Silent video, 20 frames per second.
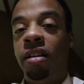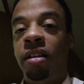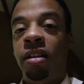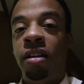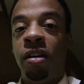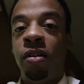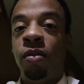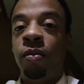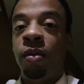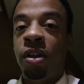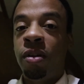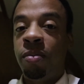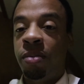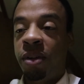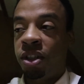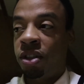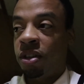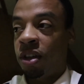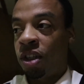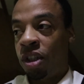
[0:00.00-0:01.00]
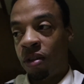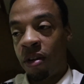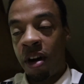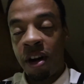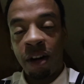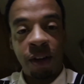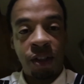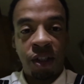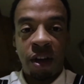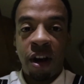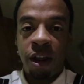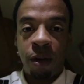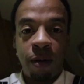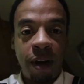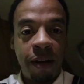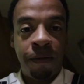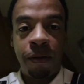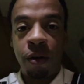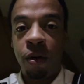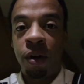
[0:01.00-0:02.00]
You know, when you push those throttles all the
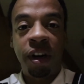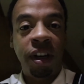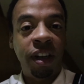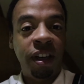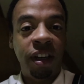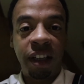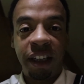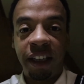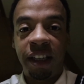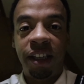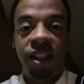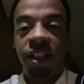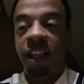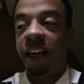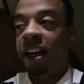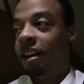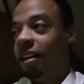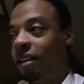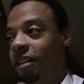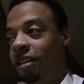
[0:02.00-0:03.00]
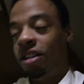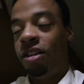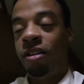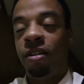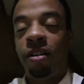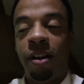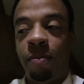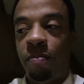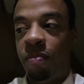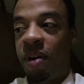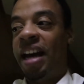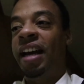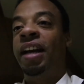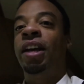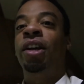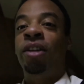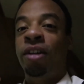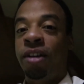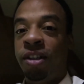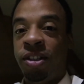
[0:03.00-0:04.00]
way forward in a Learjet, you're back
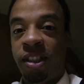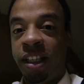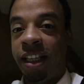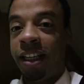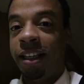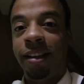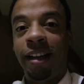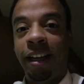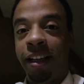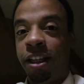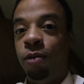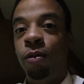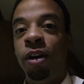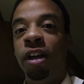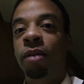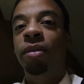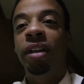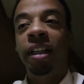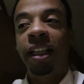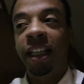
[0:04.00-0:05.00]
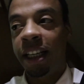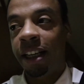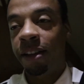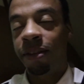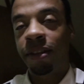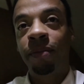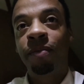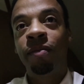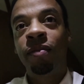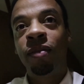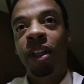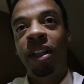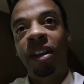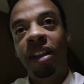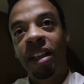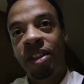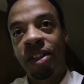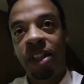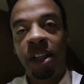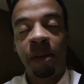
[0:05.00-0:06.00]
in your seat like you wouldn't believe.
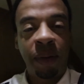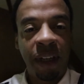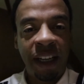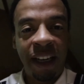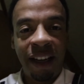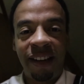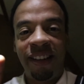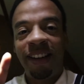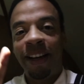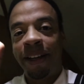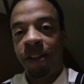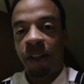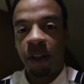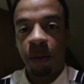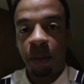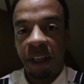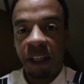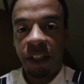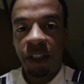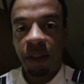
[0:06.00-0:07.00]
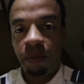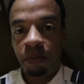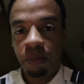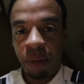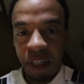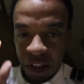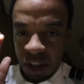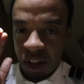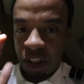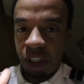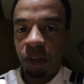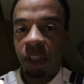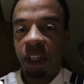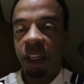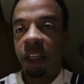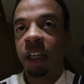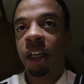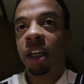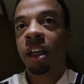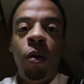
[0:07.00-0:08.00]
This airplane, not so much, but it's still
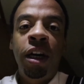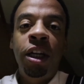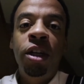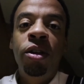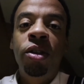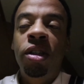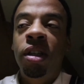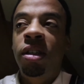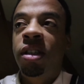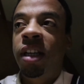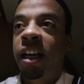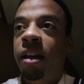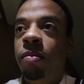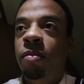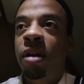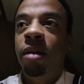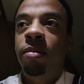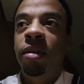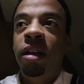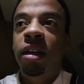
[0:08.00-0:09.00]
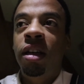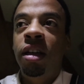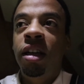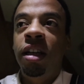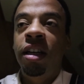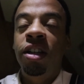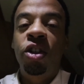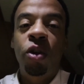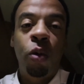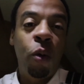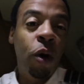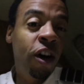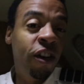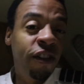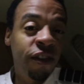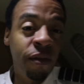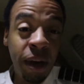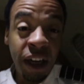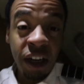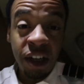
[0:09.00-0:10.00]
good. What used to take maybe
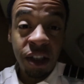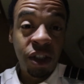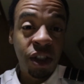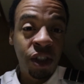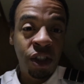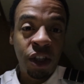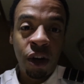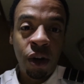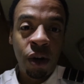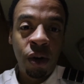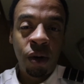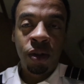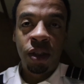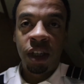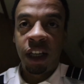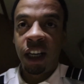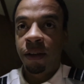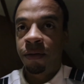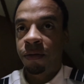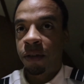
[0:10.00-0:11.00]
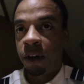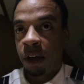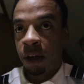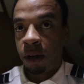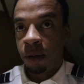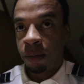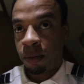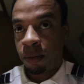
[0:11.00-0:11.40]
12 minutes or so to get from